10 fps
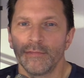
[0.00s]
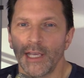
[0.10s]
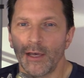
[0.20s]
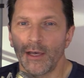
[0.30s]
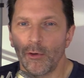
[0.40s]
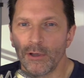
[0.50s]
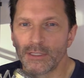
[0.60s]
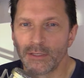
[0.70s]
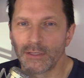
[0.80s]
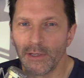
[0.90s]

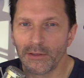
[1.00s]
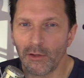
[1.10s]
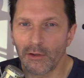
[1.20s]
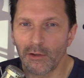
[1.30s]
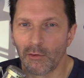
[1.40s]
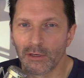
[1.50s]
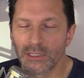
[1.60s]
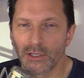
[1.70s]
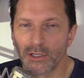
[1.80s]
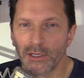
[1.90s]
Cowboys defeat the
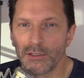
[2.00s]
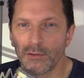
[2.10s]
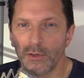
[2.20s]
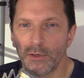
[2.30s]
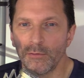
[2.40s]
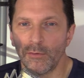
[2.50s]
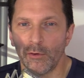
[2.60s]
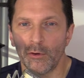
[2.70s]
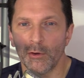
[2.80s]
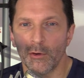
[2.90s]
Longhorns thirty-two twenty-four.